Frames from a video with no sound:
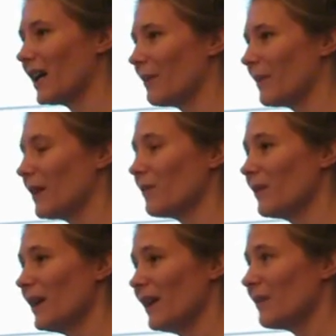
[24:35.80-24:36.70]
up. And
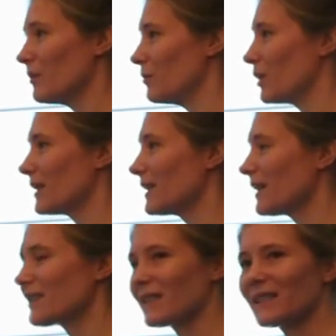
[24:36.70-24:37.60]
what it
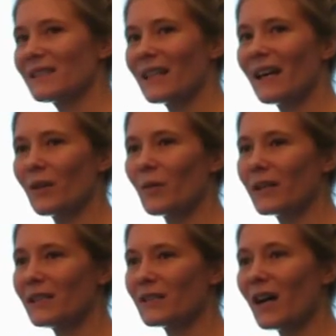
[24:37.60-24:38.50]
tells us is that
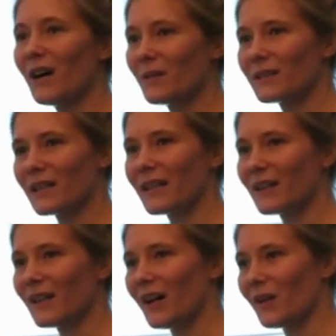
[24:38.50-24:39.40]
what he saw was
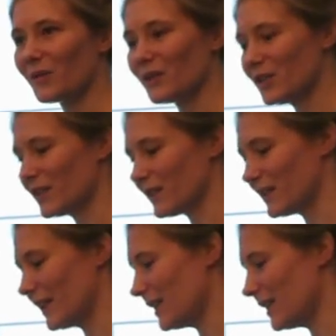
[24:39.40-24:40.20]
likely all original to